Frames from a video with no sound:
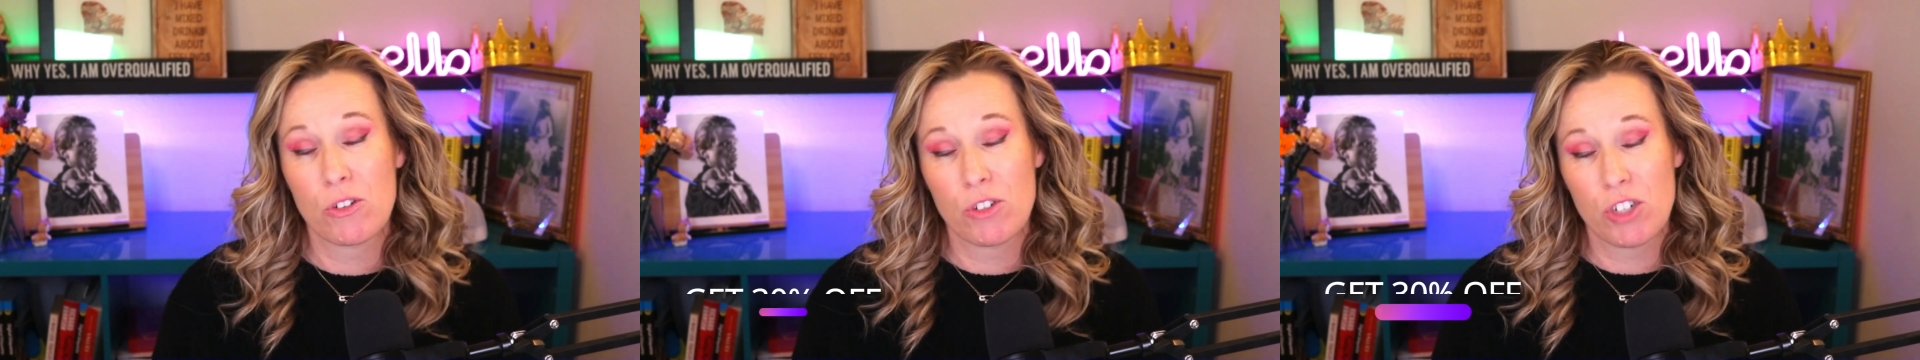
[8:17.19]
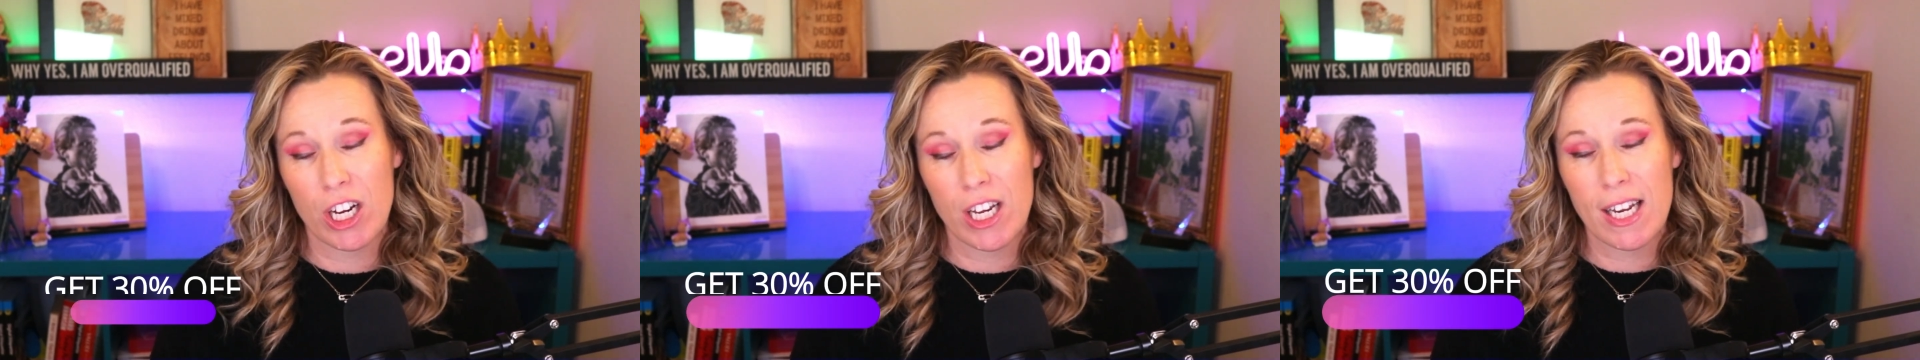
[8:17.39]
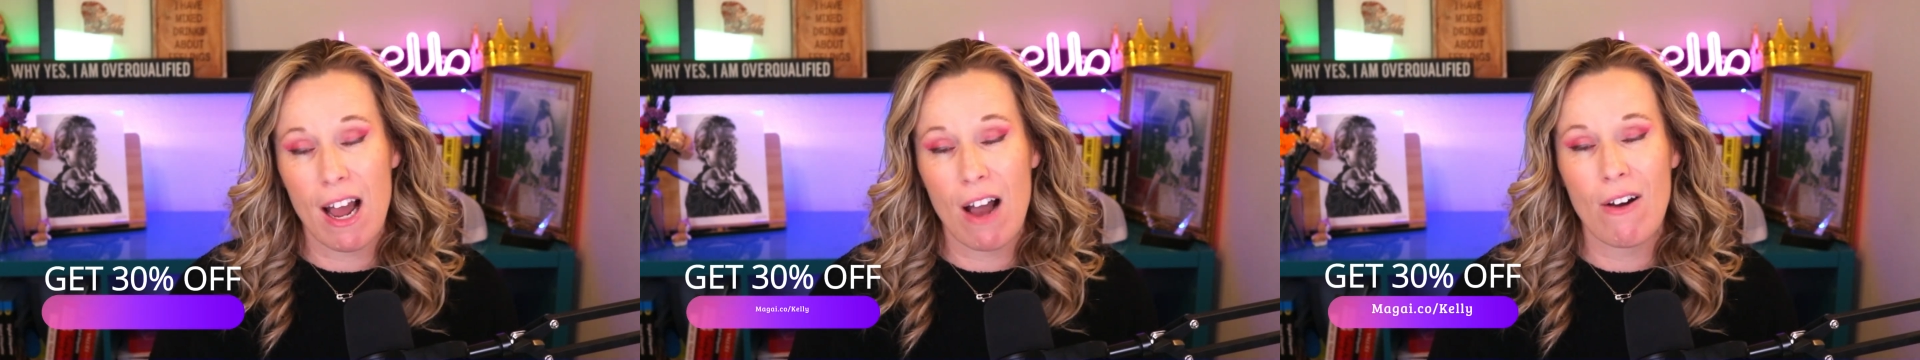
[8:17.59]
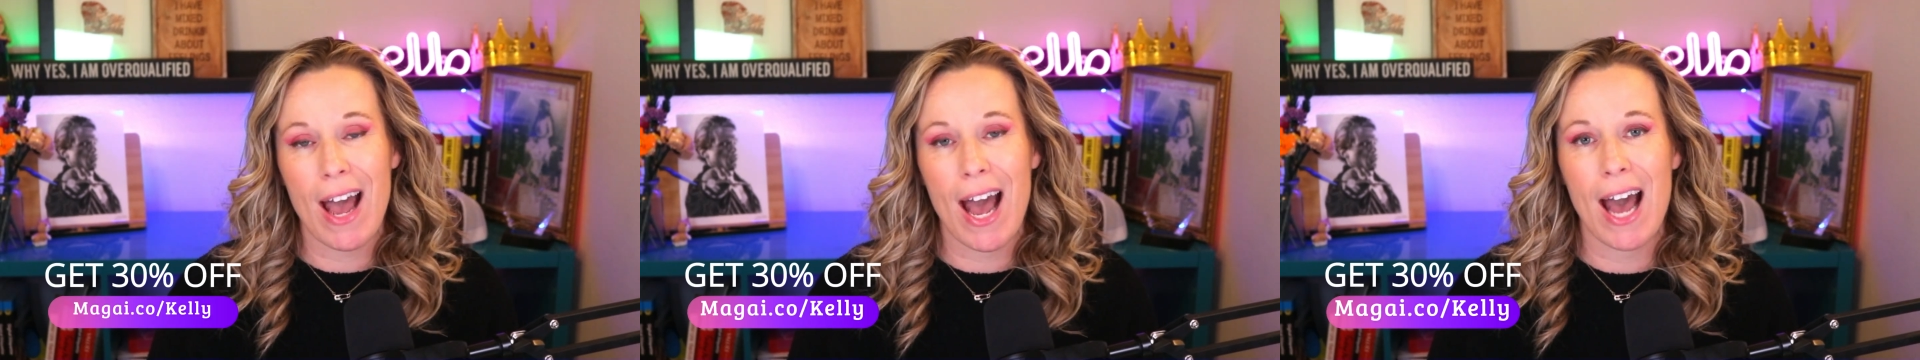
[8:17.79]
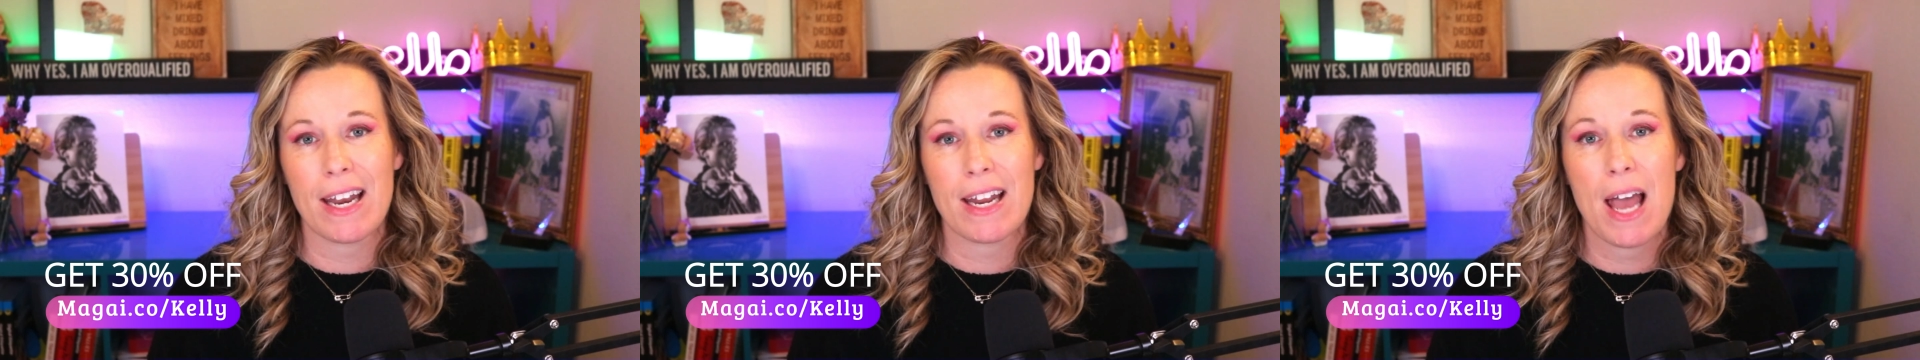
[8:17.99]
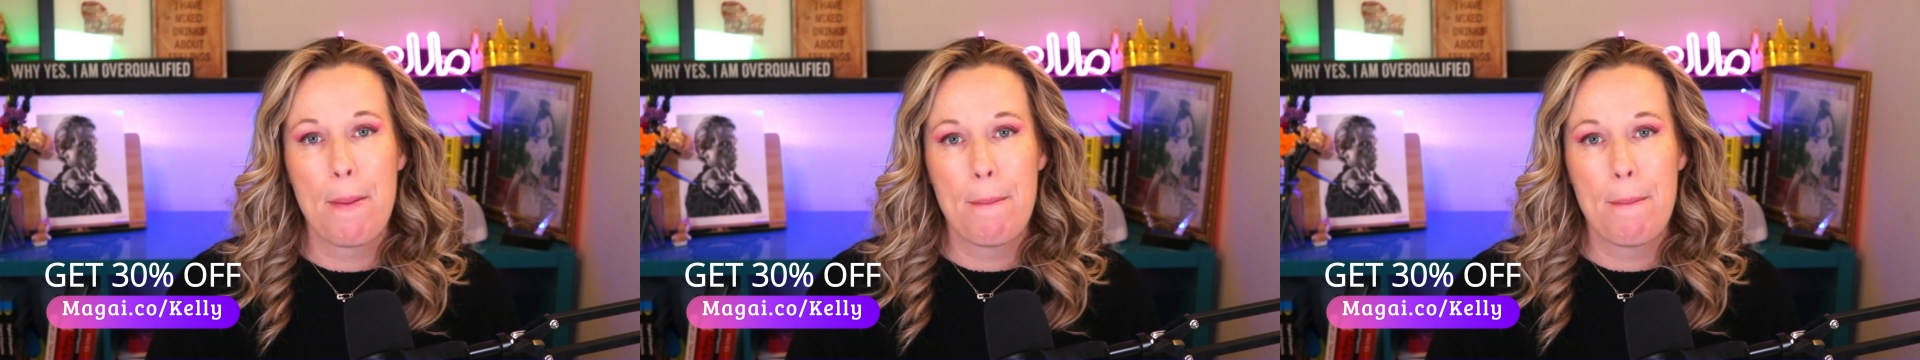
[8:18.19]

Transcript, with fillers: So check it out at